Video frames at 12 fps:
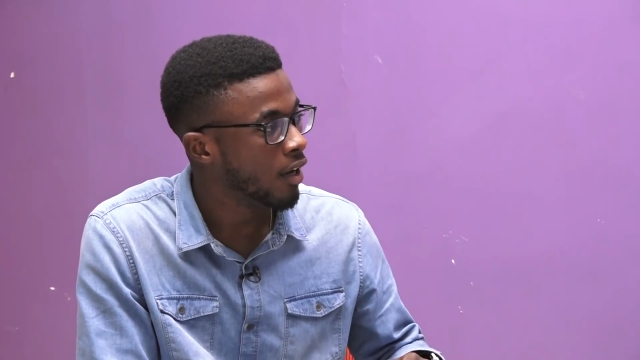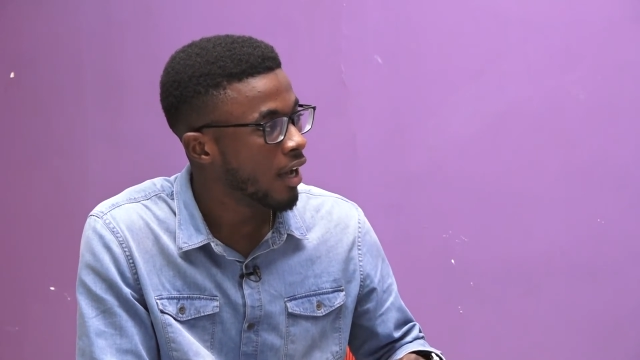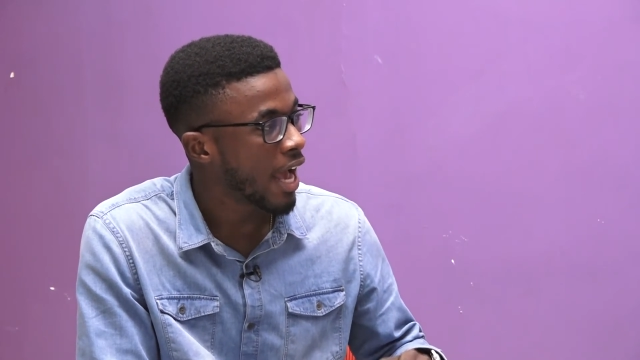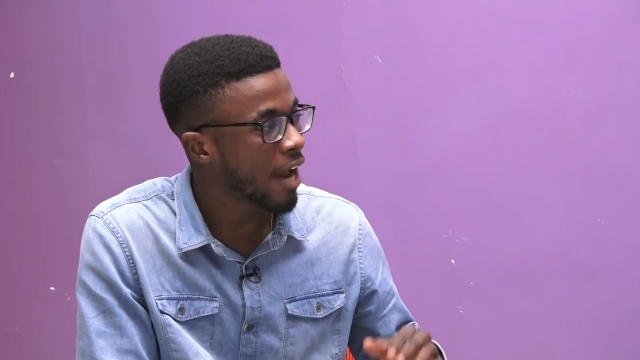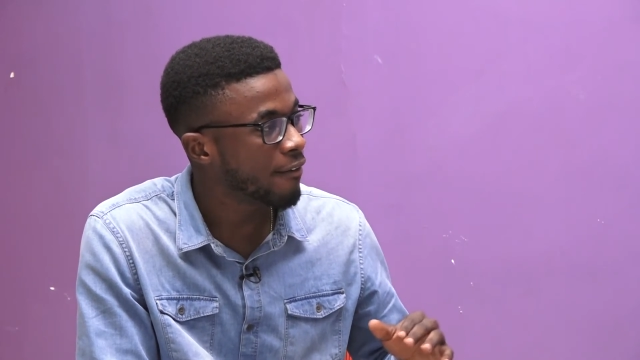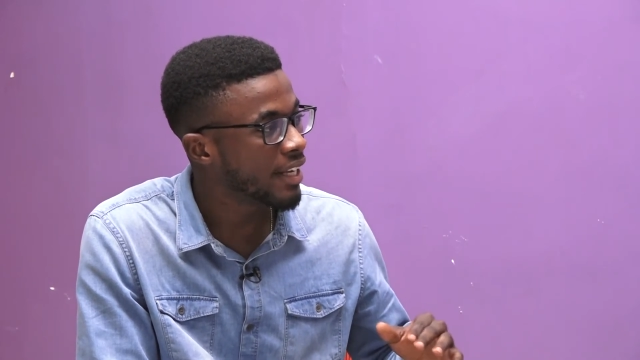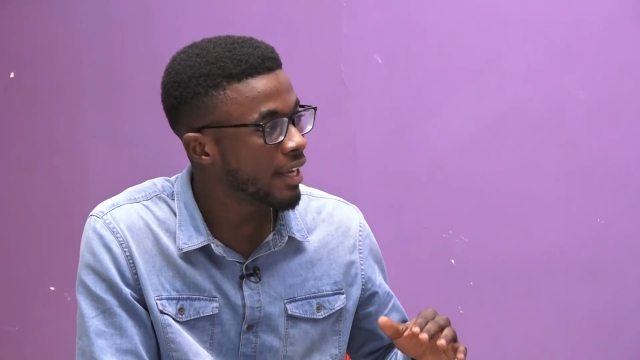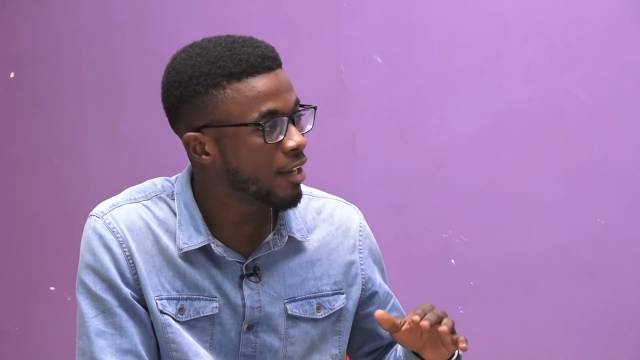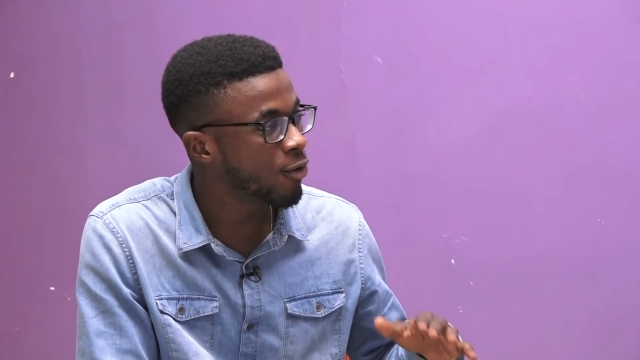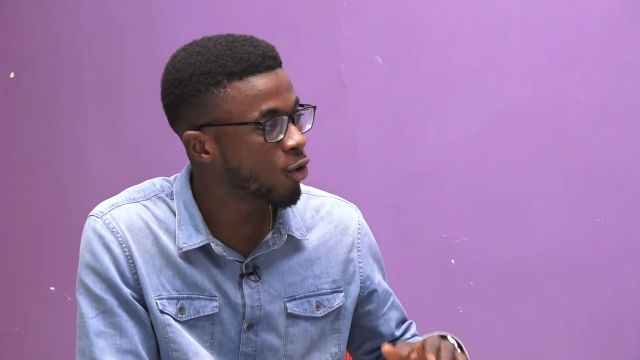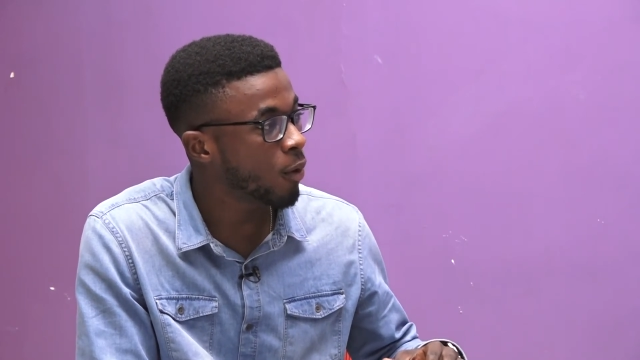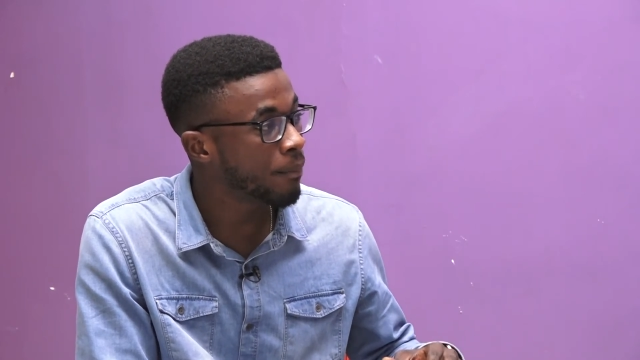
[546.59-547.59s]
Harry
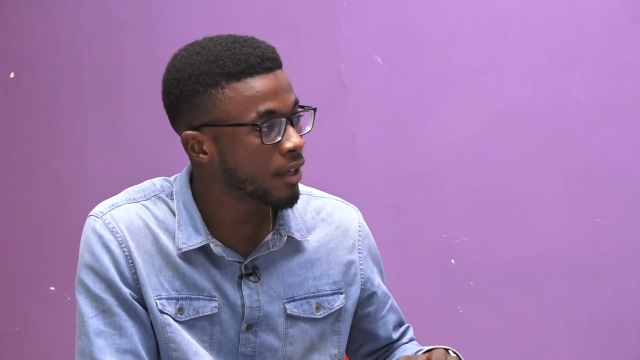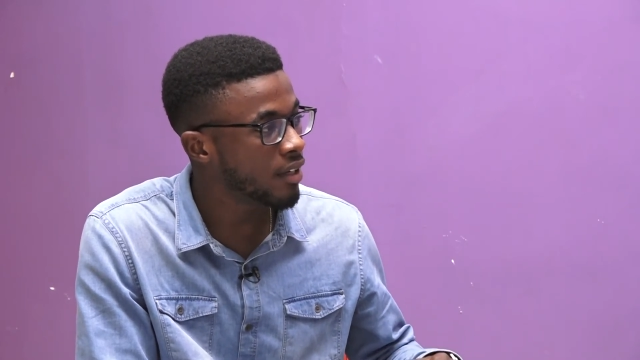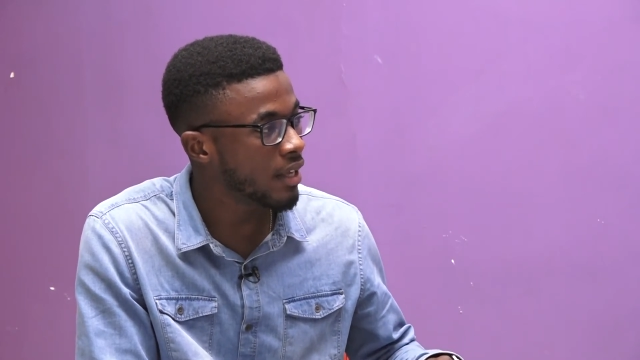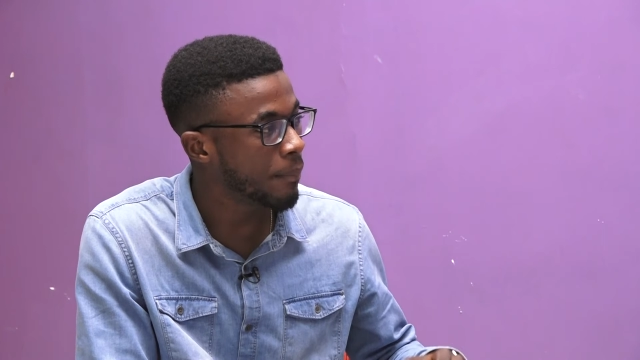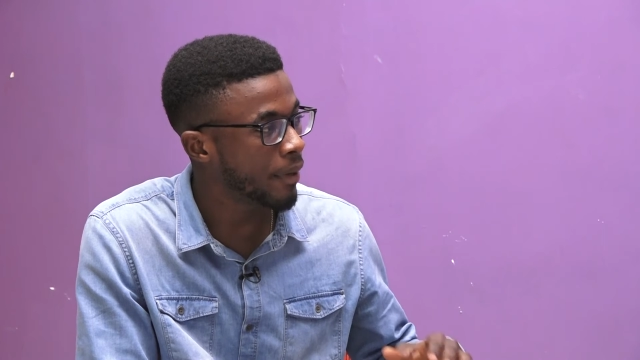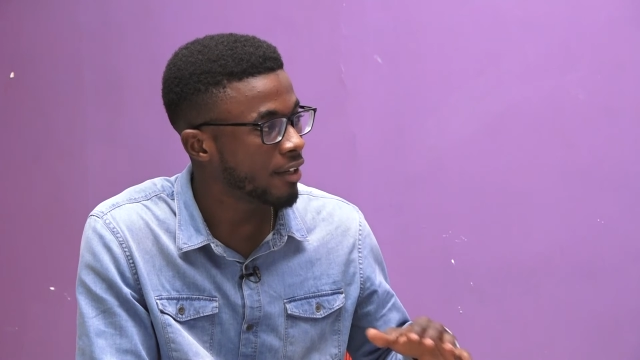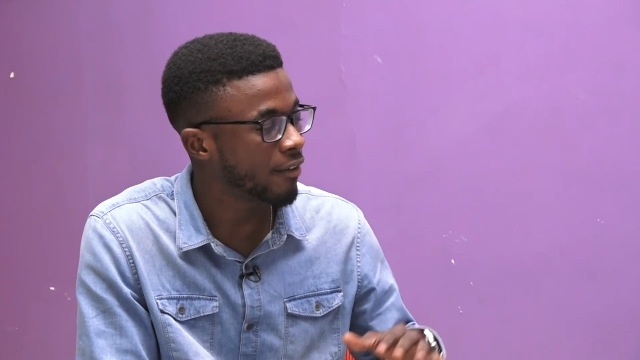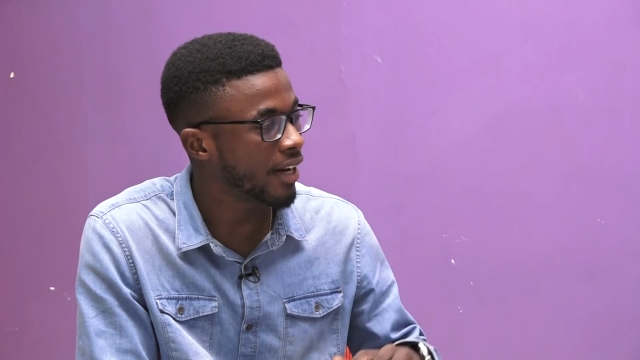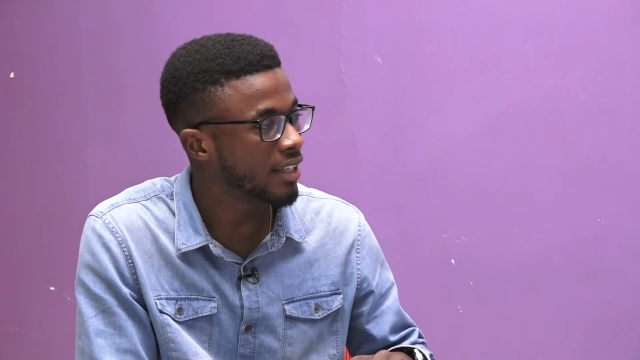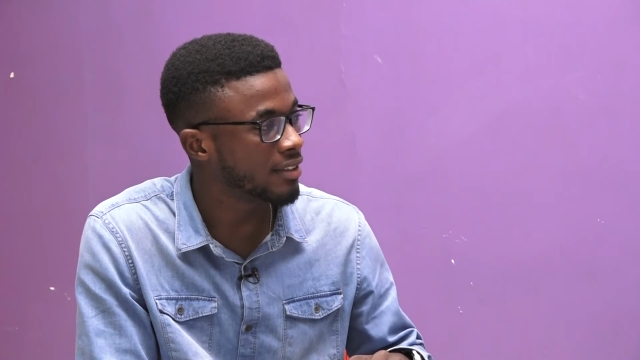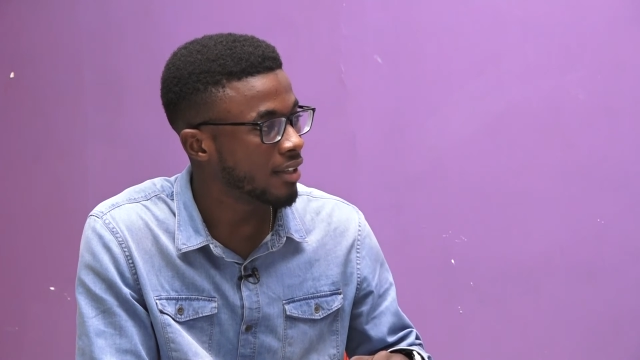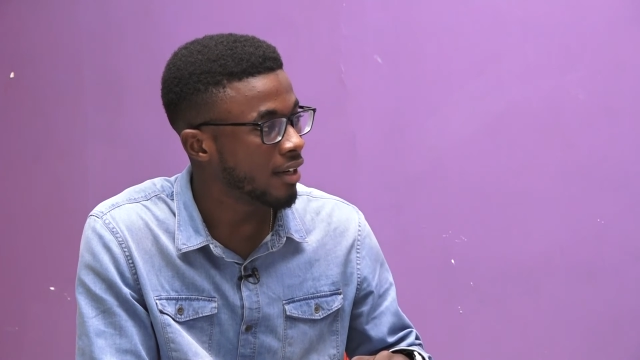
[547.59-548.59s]
Kane dropping deep and
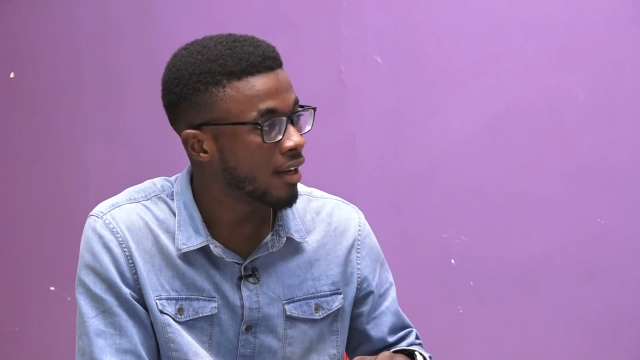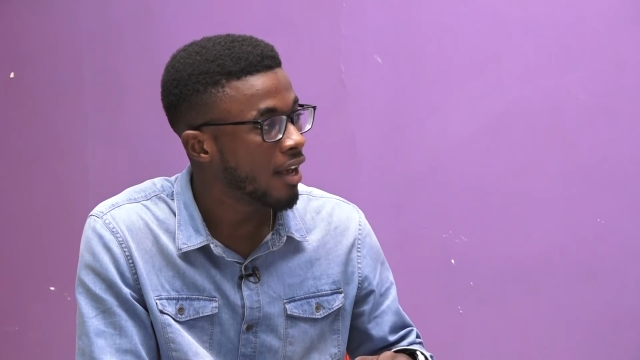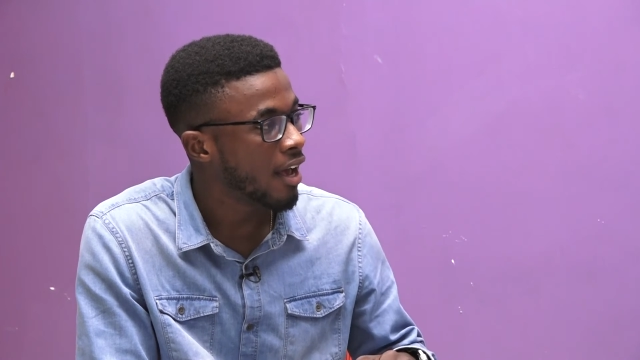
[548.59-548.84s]
creating.